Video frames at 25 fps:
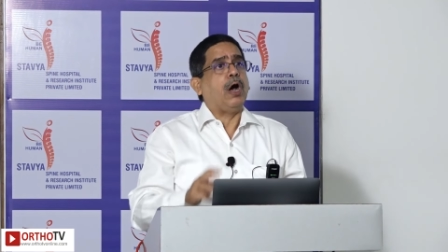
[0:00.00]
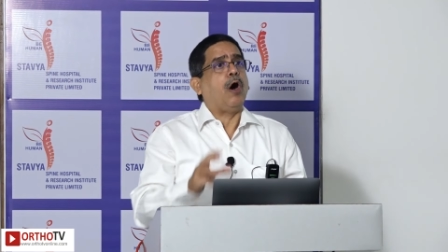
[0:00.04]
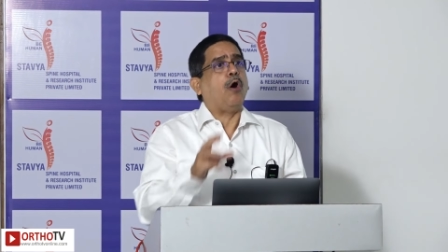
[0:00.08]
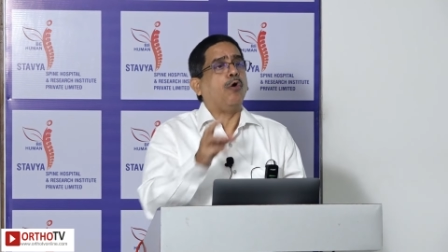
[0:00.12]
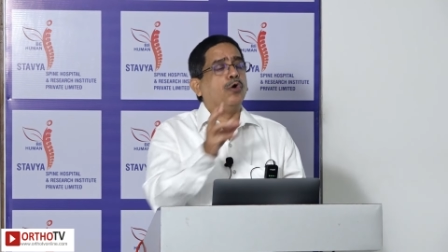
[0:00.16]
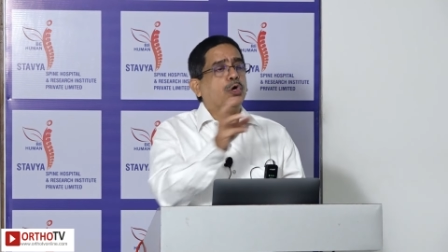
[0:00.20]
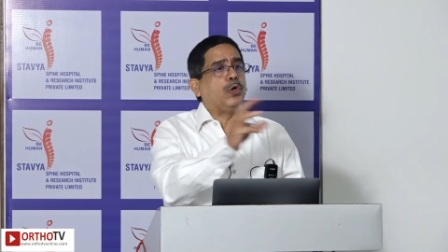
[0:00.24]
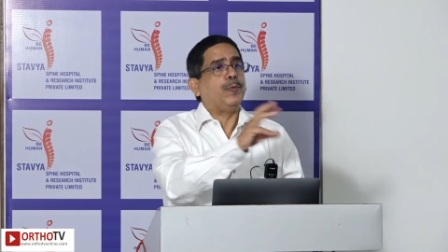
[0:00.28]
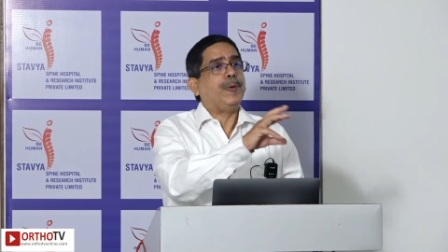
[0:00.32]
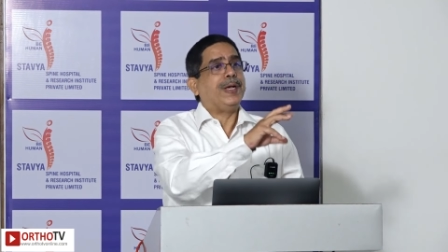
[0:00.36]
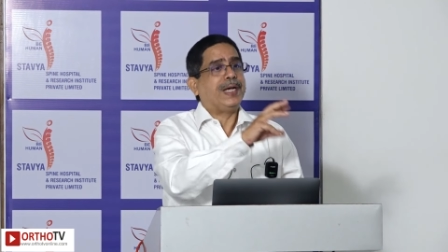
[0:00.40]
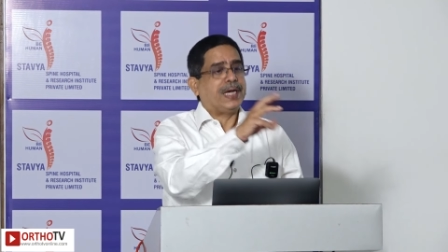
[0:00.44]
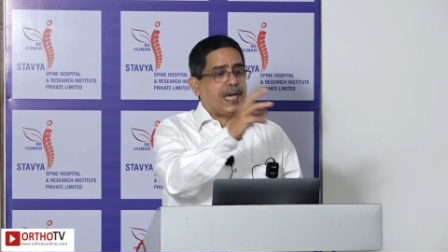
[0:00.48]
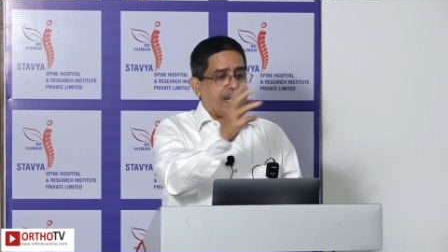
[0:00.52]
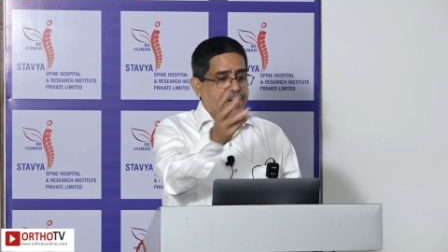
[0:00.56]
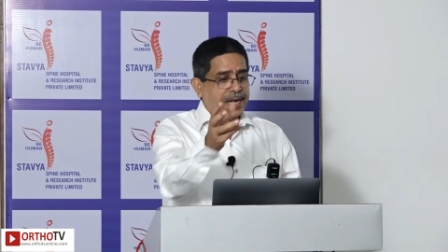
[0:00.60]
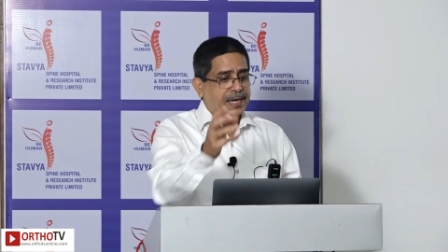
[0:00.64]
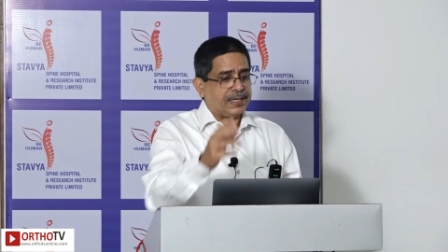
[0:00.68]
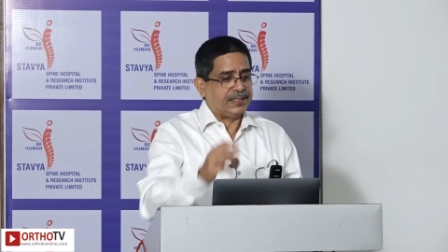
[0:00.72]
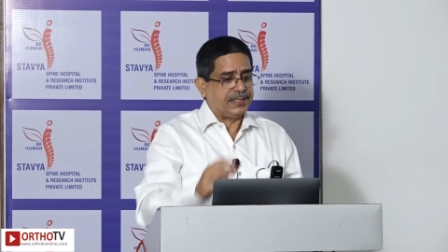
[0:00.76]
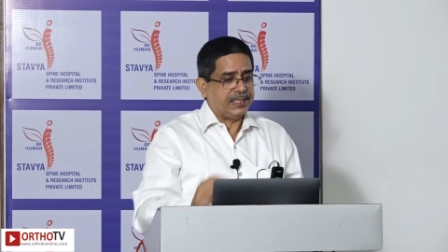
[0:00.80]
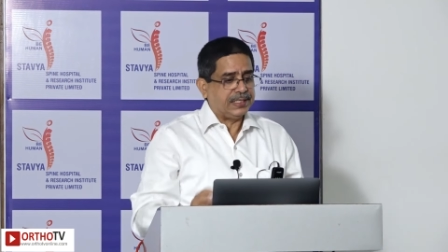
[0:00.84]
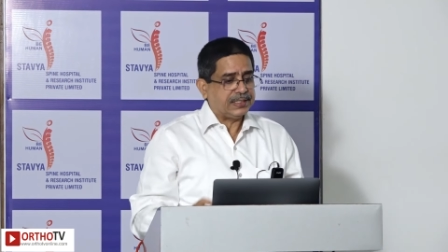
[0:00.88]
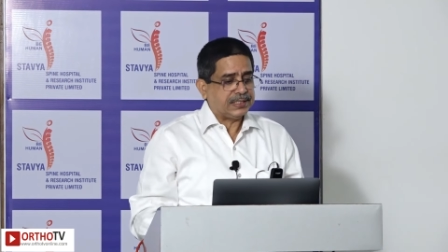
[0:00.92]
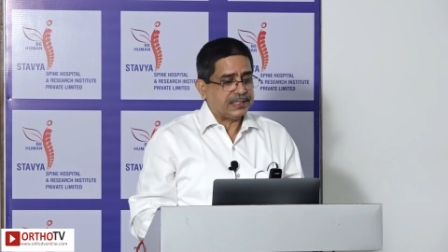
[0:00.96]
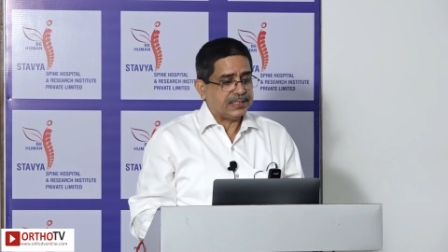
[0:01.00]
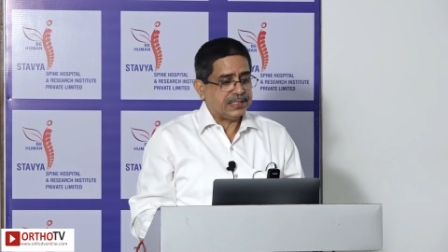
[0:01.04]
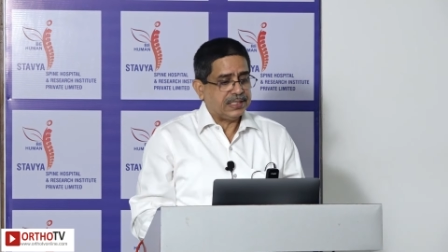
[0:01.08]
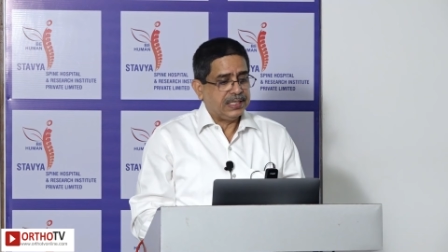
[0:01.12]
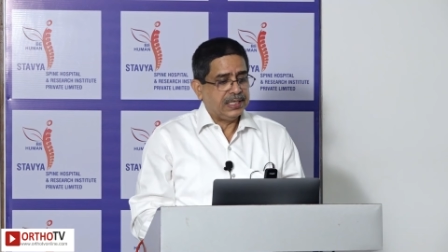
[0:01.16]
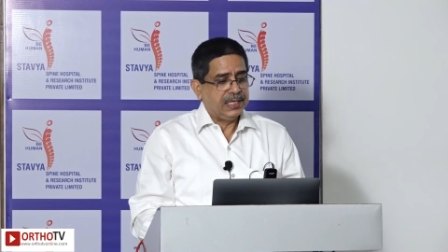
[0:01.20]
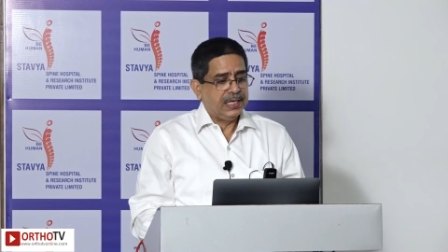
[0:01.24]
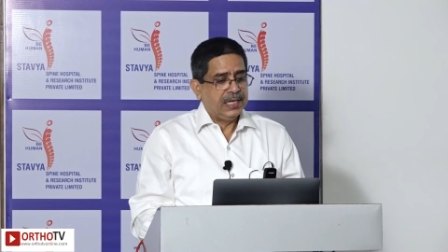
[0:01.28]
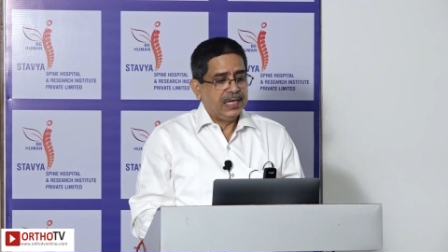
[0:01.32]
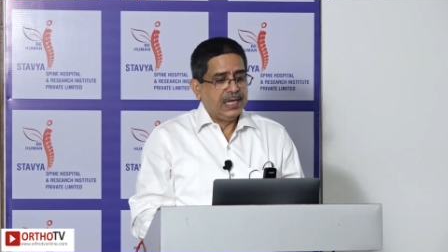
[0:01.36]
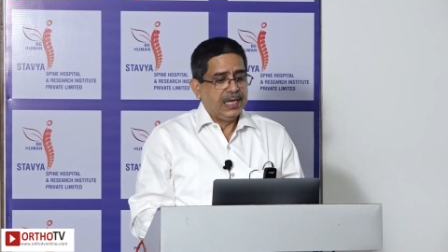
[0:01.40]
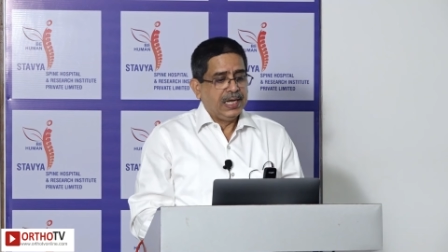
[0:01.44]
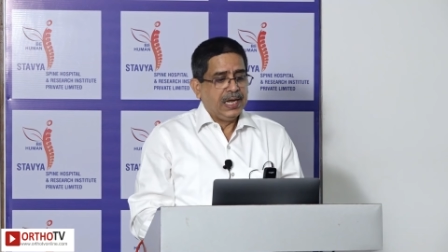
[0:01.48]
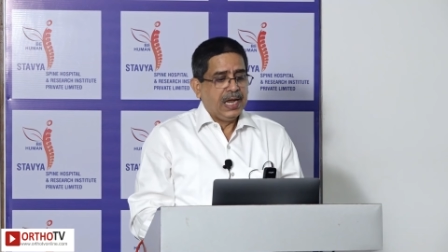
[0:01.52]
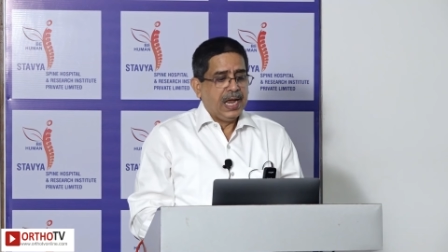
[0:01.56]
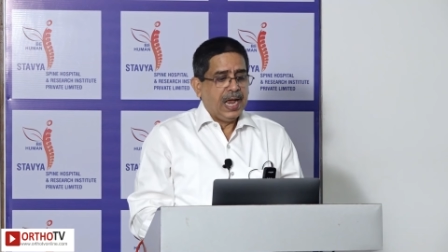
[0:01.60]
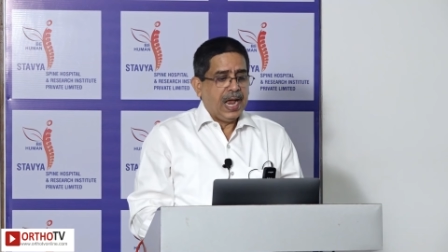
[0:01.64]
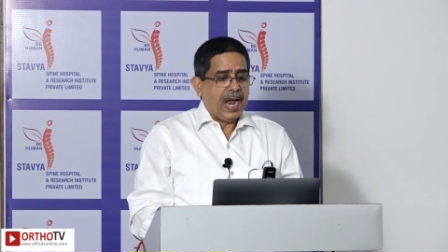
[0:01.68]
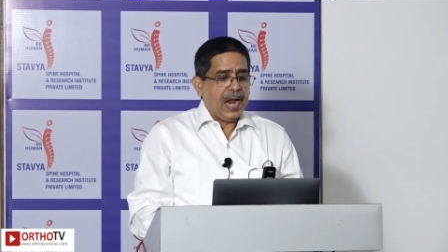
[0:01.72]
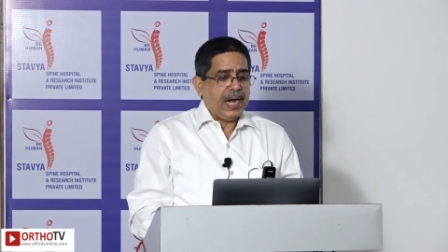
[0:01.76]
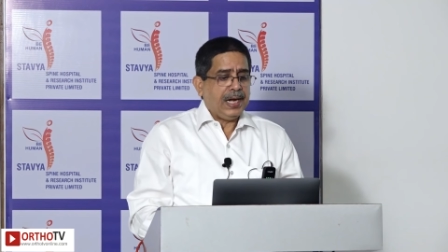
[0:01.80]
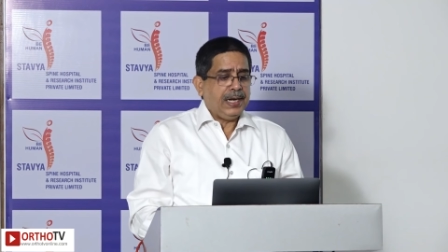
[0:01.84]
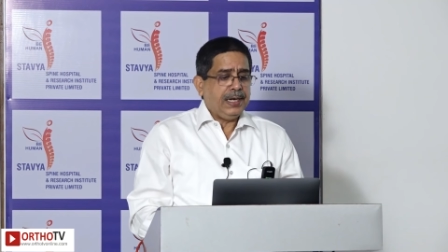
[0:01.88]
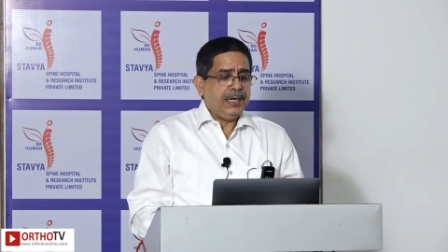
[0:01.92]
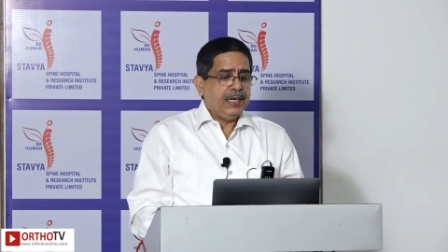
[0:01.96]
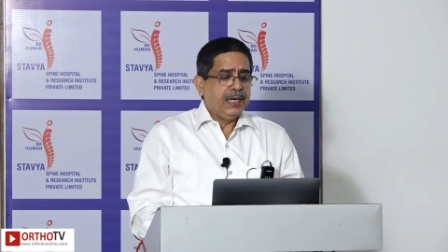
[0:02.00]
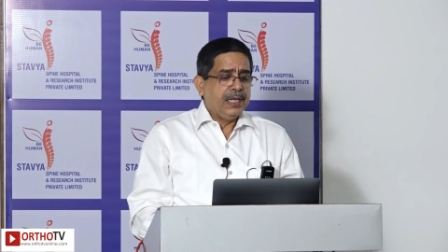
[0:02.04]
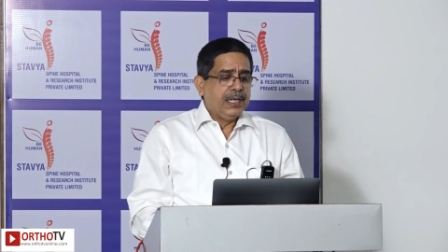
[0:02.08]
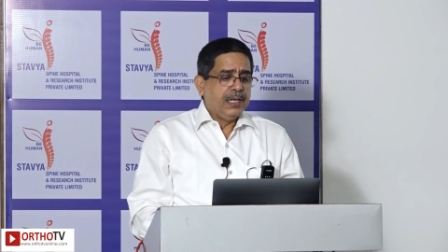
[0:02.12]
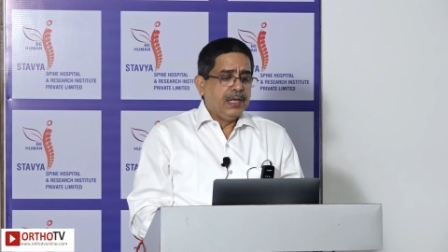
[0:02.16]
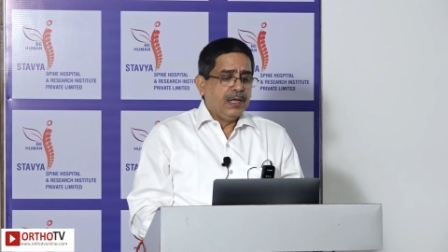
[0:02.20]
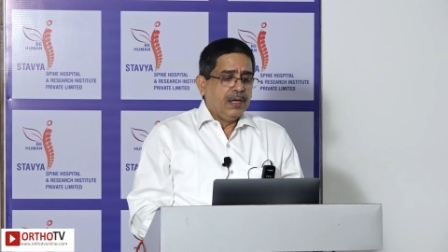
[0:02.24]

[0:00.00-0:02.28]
How do we correct this? And